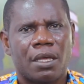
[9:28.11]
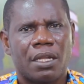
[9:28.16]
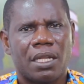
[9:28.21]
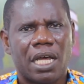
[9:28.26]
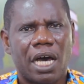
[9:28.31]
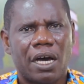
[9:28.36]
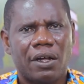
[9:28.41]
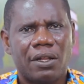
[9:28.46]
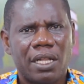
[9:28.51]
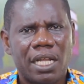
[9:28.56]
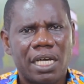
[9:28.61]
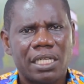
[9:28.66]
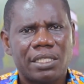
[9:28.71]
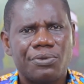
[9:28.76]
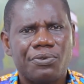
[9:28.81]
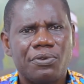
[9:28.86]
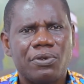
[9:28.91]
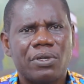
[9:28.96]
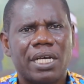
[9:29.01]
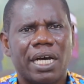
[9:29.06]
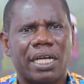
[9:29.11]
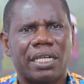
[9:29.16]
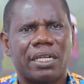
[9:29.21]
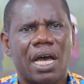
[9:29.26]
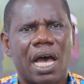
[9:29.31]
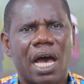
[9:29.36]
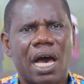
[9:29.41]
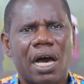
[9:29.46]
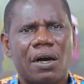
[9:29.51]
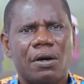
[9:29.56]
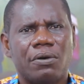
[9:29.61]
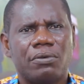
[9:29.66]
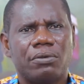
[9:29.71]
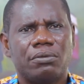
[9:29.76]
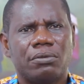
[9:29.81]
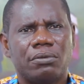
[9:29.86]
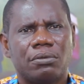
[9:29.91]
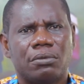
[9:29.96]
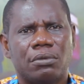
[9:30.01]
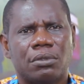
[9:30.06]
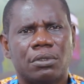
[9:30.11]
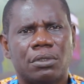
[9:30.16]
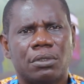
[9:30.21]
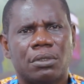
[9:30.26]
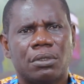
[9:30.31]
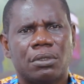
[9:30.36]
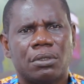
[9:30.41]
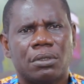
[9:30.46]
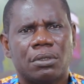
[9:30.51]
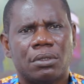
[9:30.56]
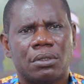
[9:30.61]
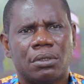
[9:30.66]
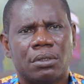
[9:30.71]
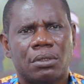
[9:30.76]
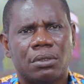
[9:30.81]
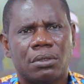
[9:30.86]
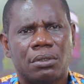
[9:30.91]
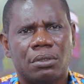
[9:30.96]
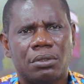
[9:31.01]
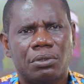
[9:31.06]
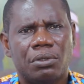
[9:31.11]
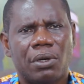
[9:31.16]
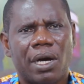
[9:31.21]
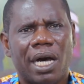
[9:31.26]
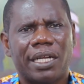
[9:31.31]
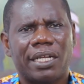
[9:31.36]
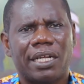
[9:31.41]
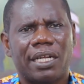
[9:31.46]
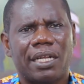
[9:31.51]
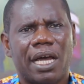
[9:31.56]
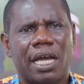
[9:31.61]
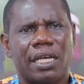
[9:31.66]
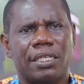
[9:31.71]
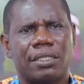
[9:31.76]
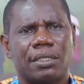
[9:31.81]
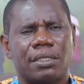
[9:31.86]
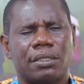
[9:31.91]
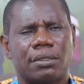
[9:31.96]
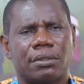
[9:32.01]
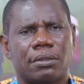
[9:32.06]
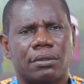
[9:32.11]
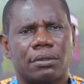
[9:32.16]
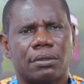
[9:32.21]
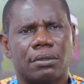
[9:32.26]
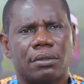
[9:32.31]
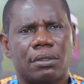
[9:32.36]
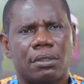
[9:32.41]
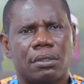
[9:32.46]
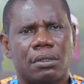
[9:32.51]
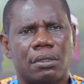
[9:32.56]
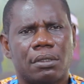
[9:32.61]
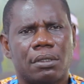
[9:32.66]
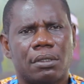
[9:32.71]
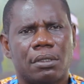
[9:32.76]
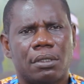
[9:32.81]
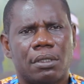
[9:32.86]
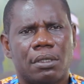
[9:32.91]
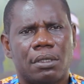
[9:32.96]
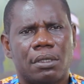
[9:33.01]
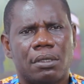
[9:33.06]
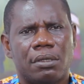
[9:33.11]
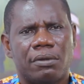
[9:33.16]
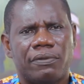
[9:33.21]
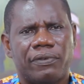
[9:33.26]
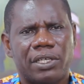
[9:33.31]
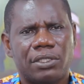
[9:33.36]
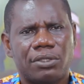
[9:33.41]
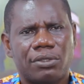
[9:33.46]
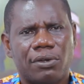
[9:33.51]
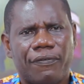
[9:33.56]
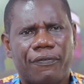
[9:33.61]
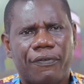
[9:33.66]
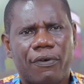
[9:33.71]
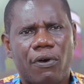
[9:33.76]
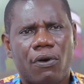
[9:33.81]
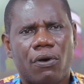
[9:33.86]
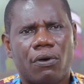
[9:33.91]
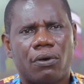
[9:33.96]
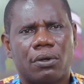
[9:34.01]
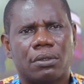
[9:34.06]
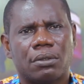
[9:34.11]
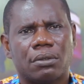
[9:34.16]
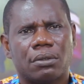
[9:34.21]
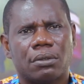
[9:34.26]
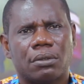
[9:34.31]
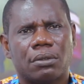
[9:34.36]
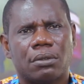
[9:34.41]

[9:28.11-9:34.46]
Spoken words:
Now, let's look at how you analyze. First of all,